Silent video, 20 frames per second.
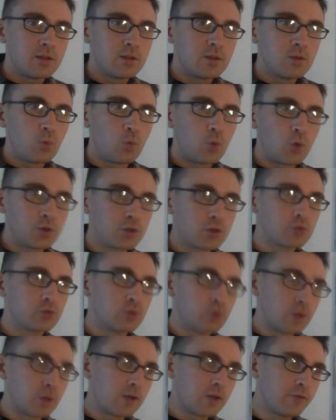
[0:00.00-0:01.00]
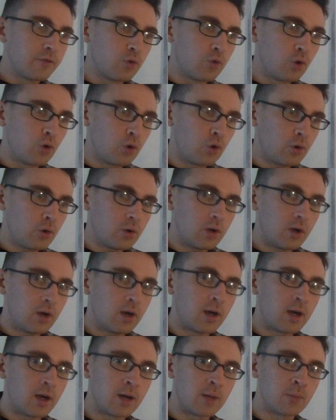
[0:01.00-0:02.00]
what they're looking for
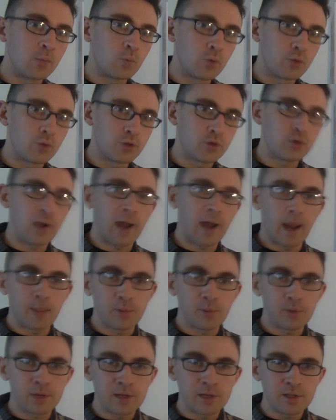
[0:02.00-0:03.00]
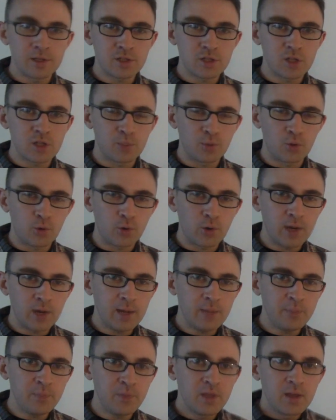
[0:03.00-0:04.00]
with their applicants to the
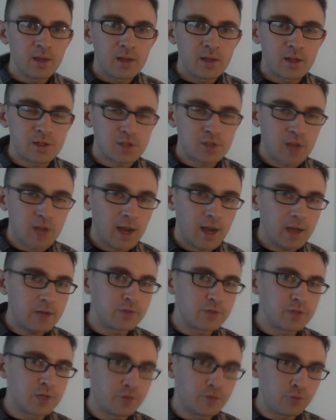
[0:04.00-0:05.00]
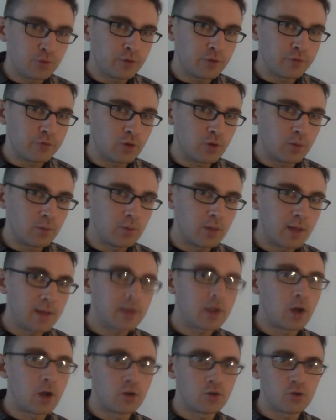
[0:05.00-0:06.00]
program, it's kind of different from like
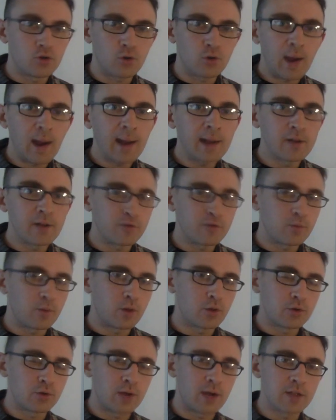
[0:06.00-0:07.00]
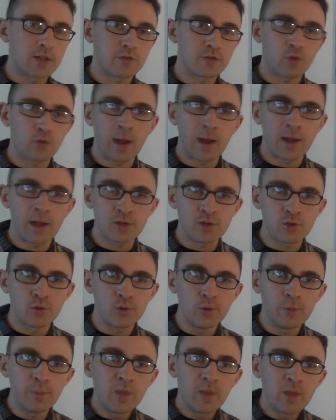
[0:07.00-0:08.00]
undergrad and from other kinds of grad
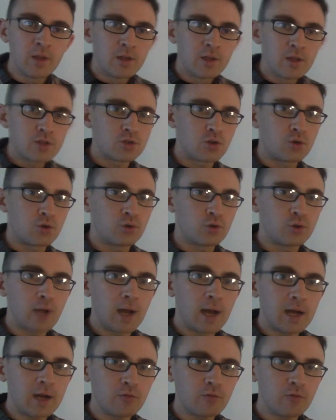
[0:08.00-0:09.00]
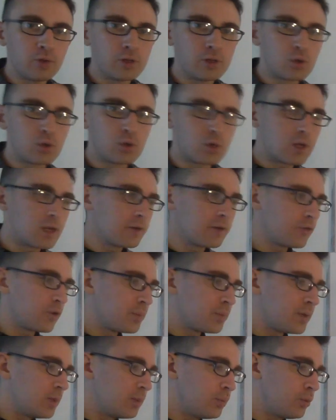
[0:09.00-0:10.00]
school. So they're not really looking for
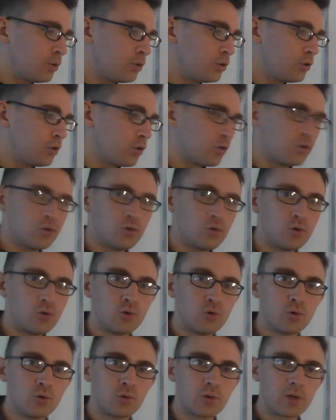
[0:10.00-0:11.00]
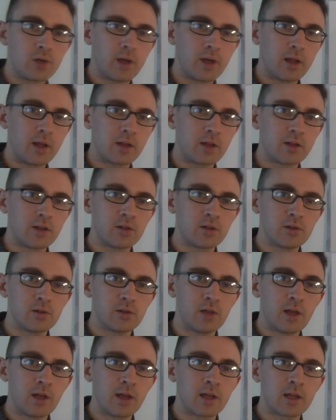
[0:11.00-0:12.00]
people who can
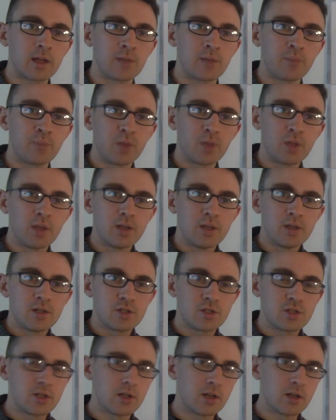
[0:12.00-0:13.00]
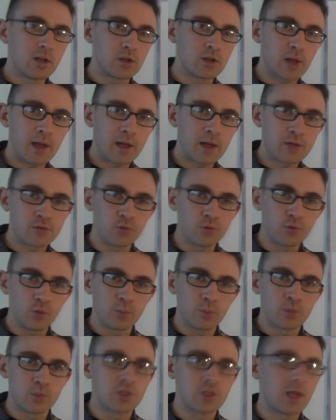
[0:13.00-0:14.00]
like sit in
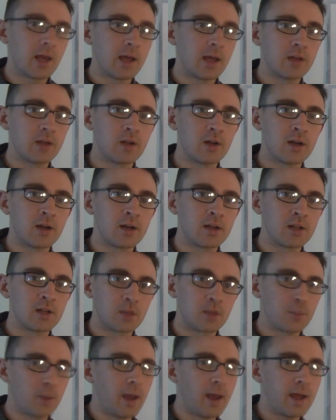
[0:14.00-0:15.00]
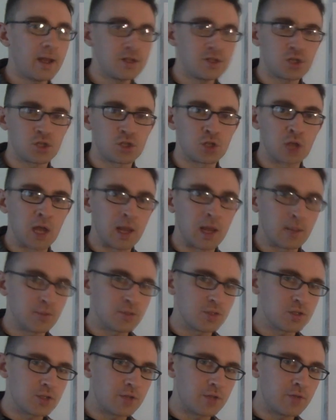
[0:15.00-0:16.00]
classrooms and like pass exams
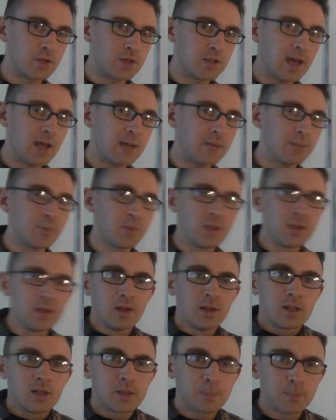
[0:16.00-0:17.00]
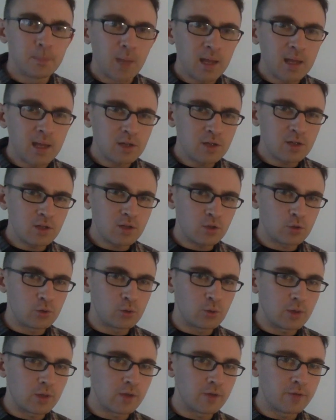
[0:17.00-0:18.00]
and stuff like that. The main thing they're
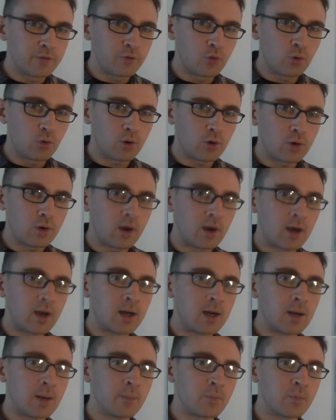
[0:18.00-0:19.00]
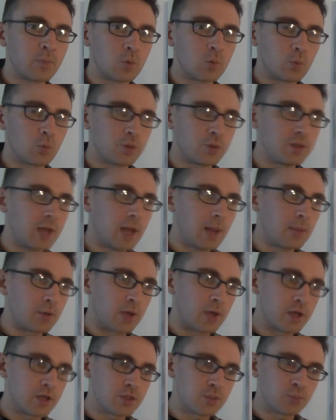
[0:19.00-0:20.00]
looking for with the
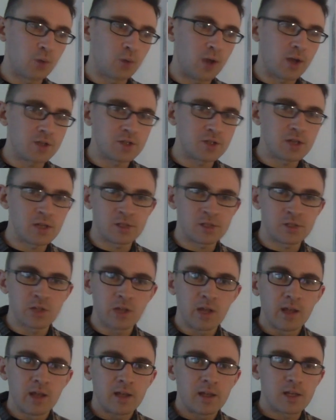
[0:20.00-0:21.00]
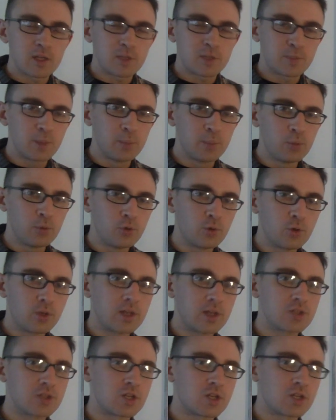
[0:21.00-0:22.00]
application process is people who
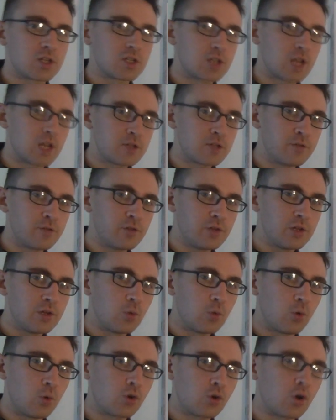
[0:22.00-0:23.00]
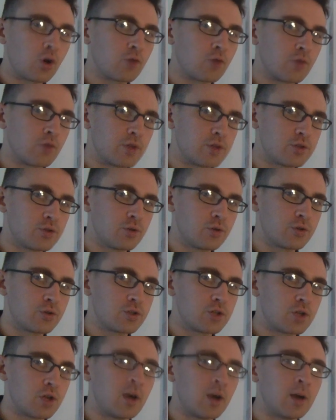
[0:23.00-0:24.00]
can successfully work on
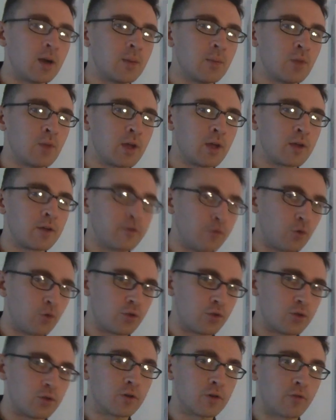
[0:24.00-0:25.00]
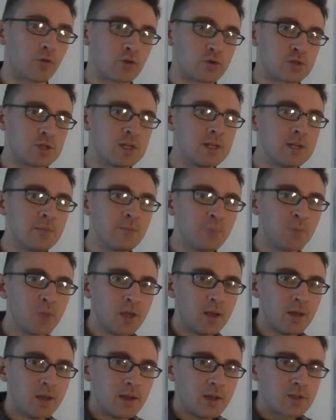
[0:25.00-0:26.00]
research like for the university.
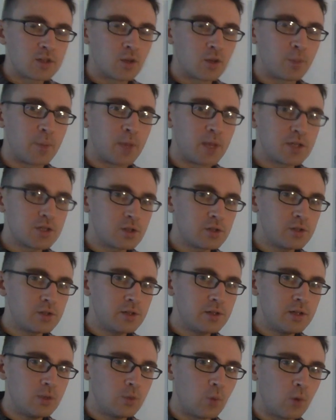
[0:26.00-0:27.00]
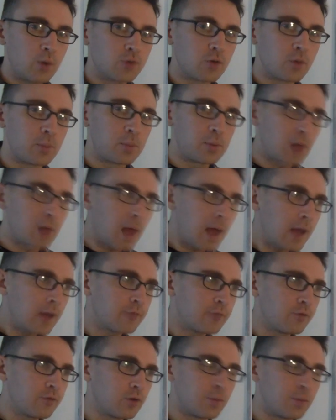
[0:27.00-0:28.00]
So basically, when you're
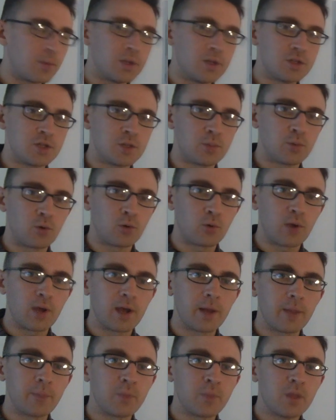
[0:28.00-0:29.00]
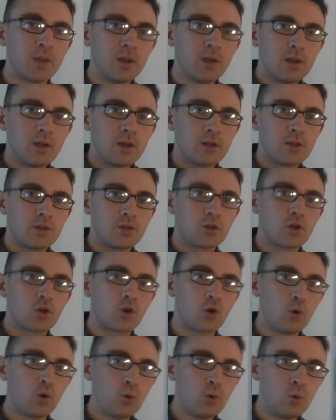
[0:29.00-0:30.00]
applying for a PhD program, the
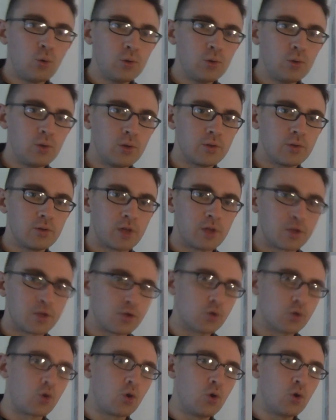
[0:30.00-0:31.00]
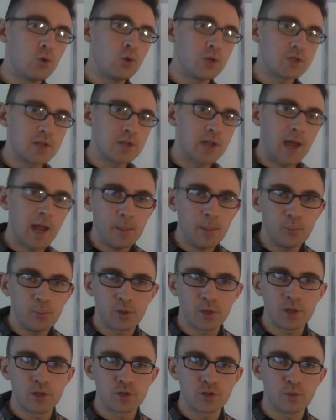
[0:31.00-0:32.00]
goal, like your goal as an
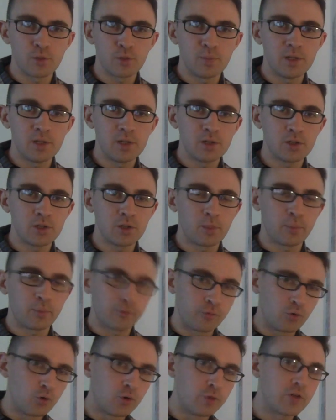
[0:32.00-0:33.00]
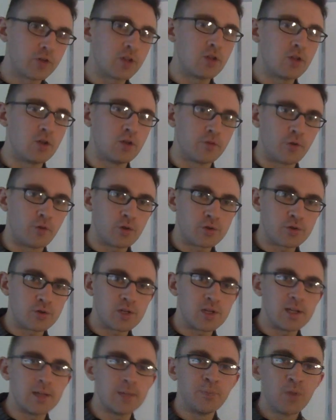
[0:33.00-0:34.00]
applicant should be to prove to the
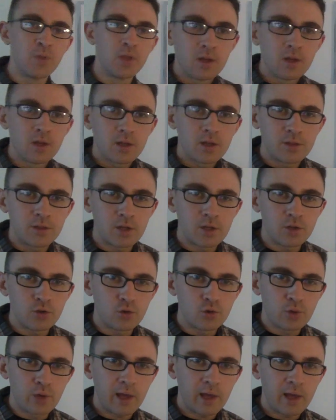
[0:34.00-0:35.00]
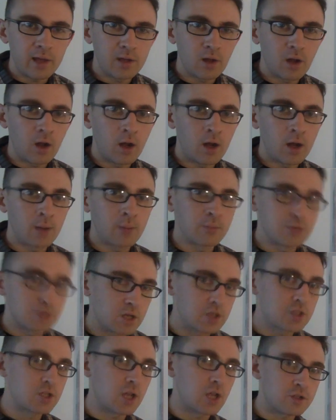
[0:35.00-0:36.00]
university that you can
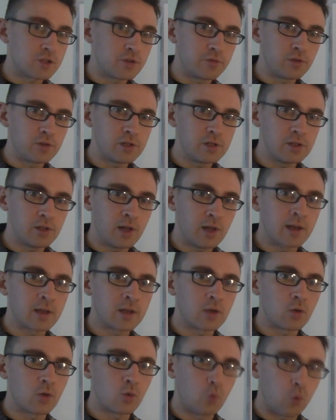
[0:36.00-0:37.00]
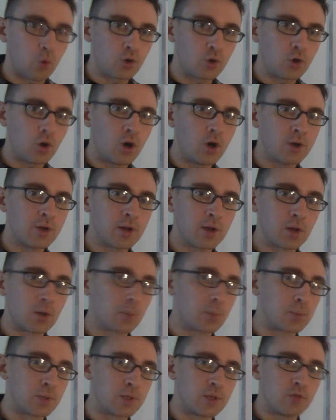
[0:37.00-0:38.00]
successfully like work on and
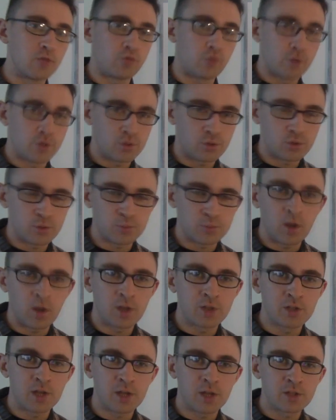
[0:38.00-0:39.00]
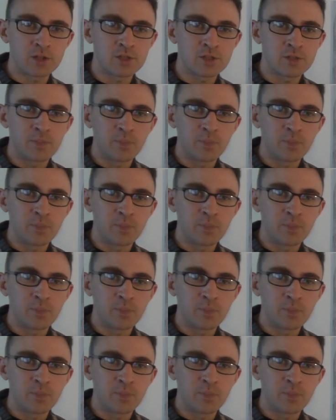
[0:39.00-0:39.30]
complete research projects